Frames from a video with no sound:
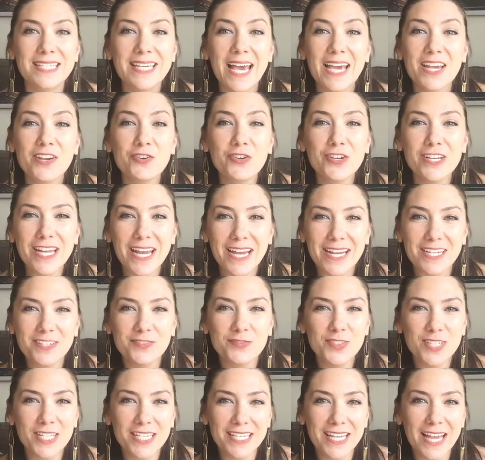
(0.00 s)
Get
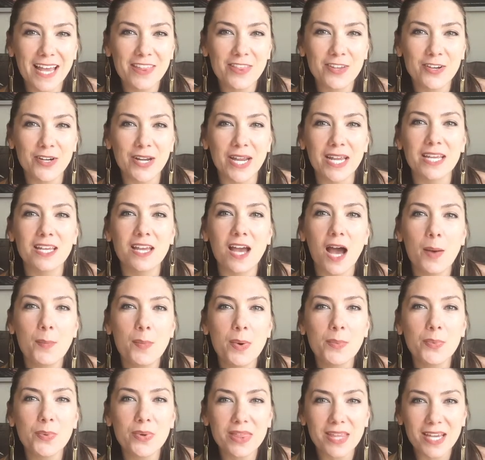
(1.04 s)
creative together and
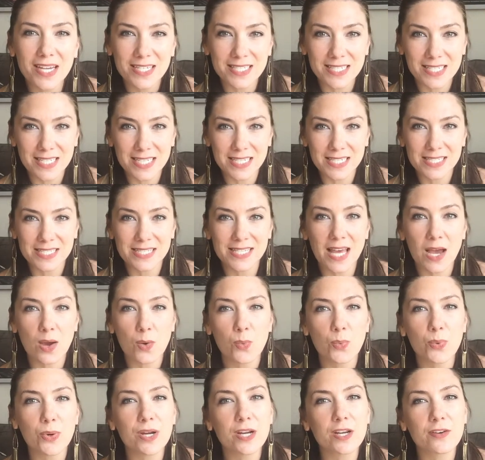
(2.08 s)
come up with ideas
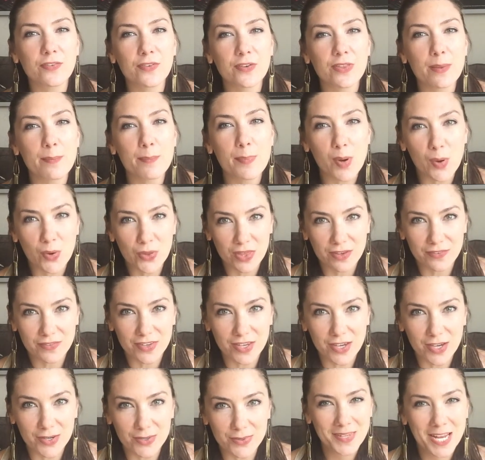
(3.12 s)
that work for the both of
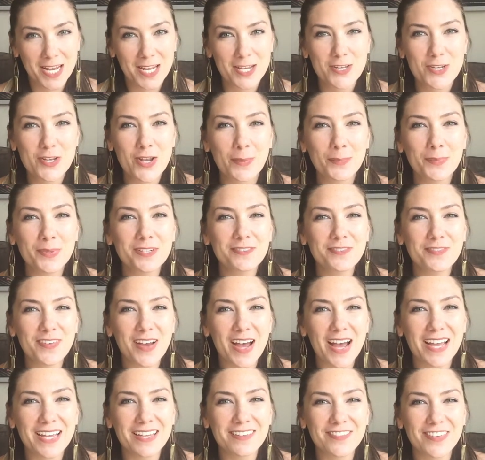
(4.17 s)
you. Number
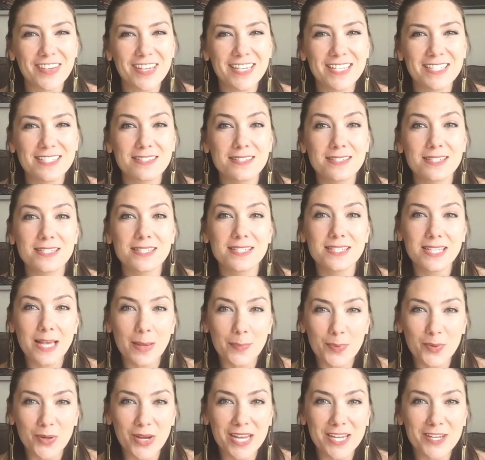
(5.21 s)
5 is to
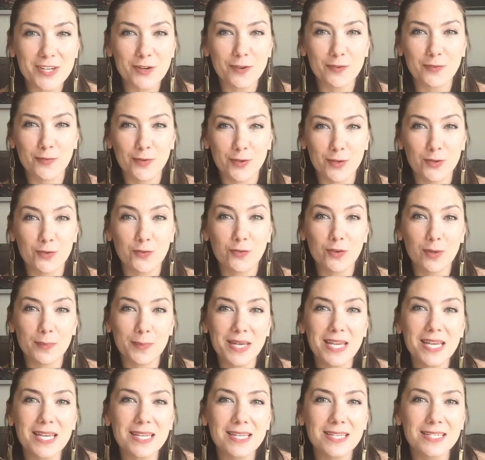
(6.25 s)
separate your food
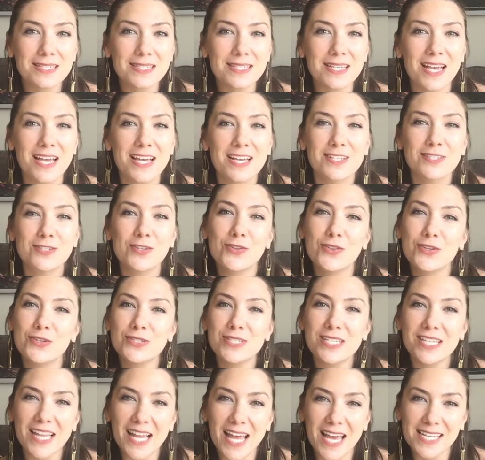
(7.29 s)
from his so
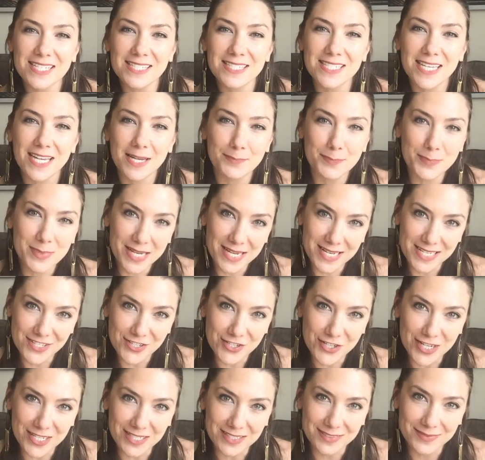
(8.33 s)
there's less
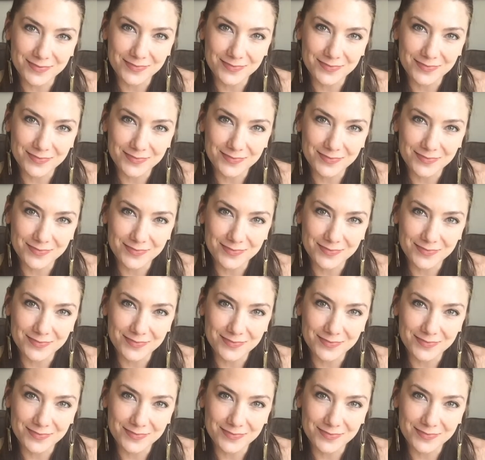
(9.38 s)
temptation.